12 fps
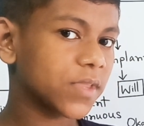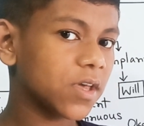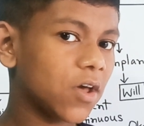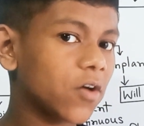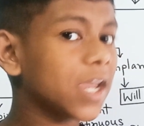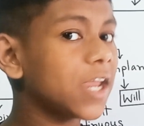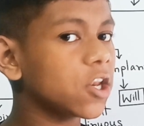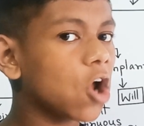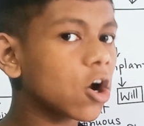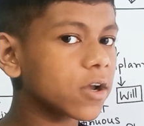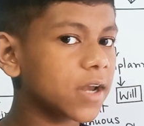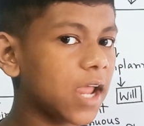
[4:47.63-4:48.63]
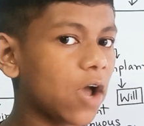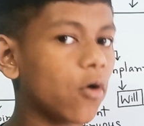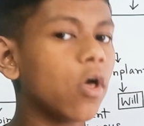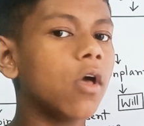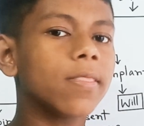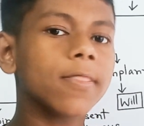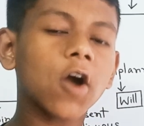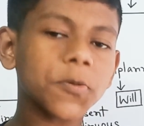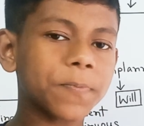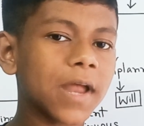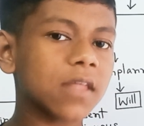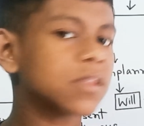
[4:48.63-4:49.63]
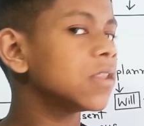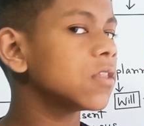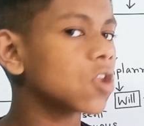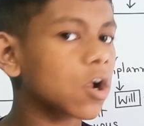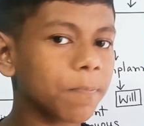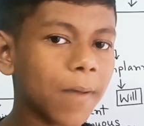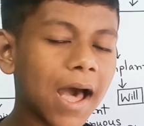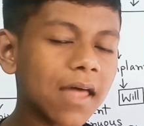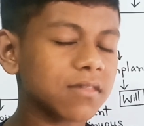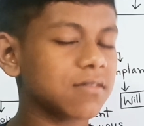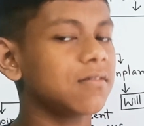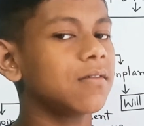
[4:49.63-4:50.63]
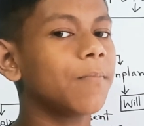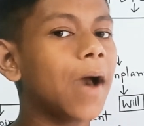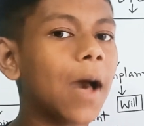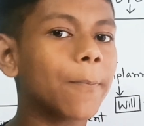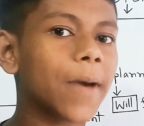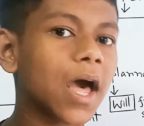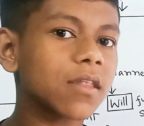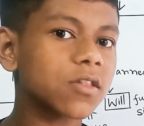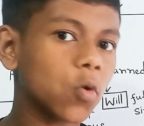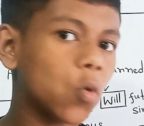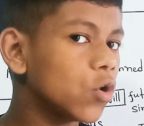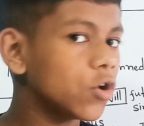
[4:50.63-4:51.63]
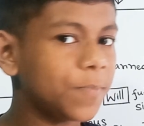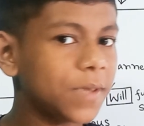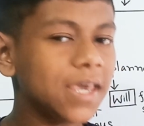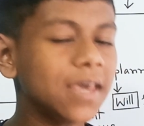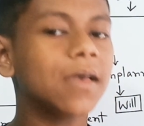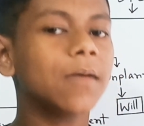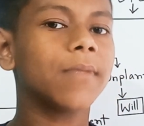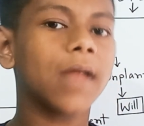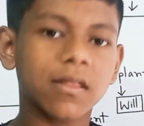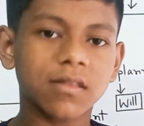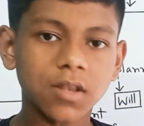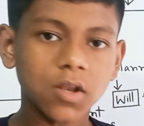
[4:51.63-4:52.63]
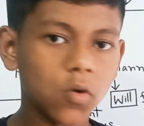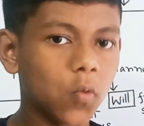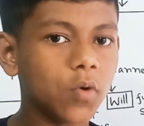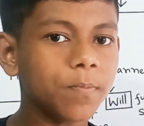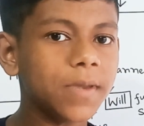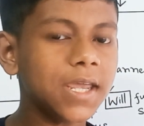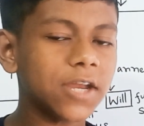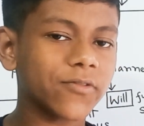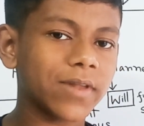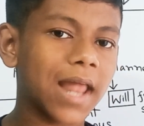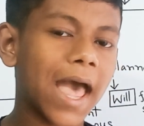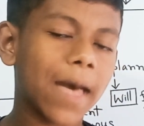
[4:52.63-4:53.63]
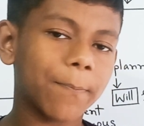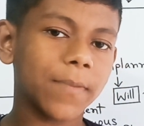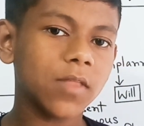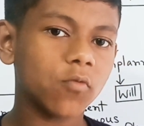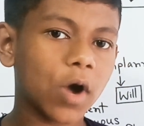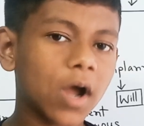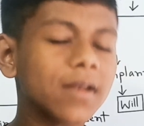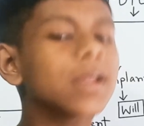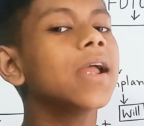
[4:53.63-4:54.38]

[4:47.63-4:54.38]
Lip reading: Okay, not now, not present, not past. Past won't be, present won't be. It will happen what?